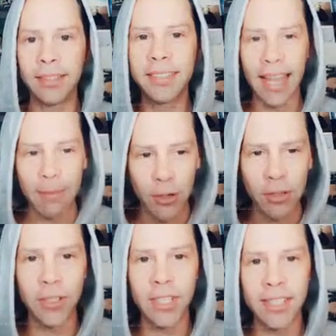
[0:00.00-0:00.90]
same
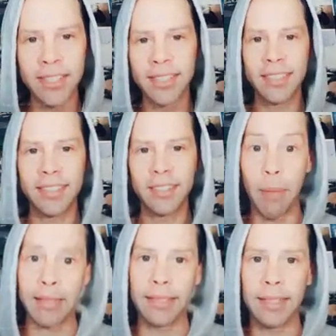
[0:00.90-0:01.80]
universes,
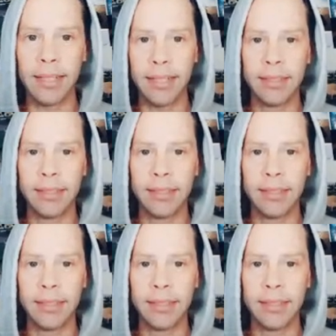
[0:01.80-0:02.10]
basically.